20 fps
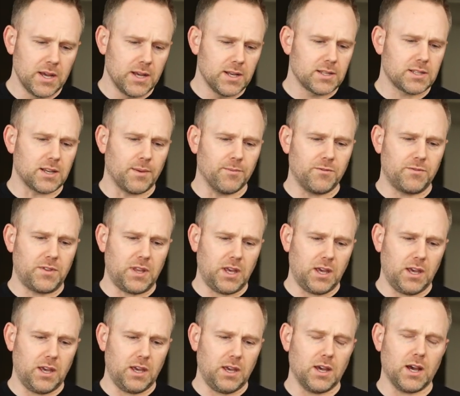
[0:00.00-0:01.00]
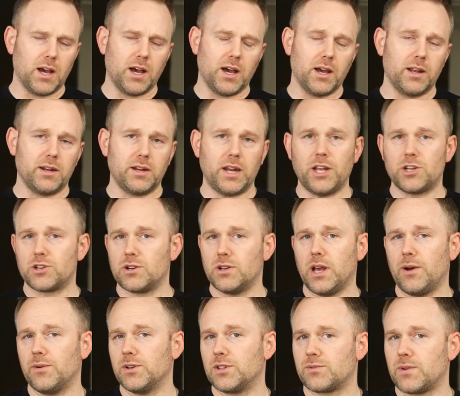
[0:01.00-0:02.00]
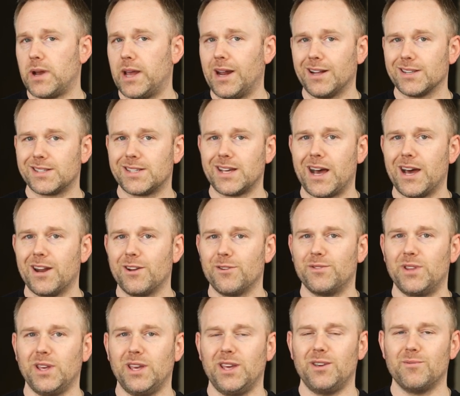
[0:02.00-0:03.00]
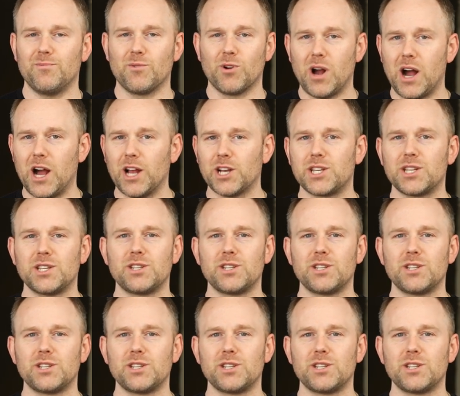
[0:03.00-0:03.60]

some of the nature that was right outside of the Mirage.